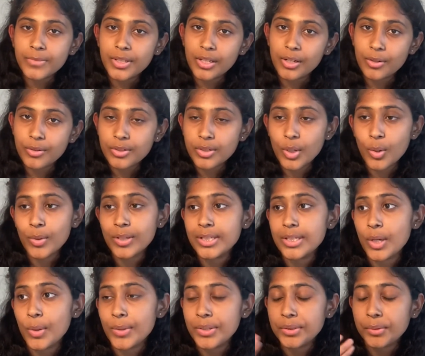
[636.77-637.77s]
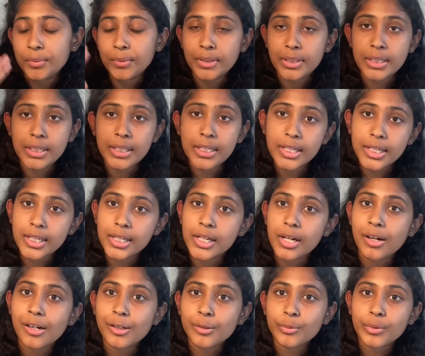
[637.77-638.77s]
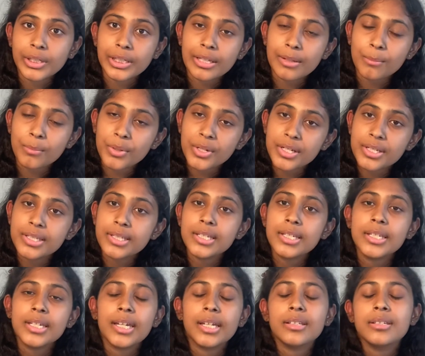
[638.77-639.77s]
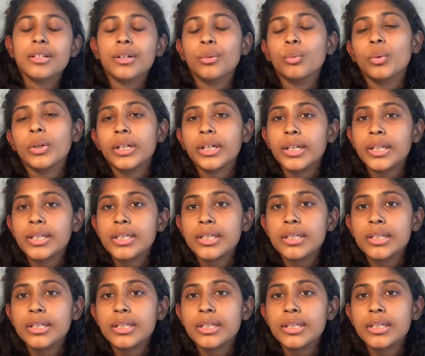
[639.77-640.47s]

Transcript: so-and-so is a really good, hardworking person, gets her work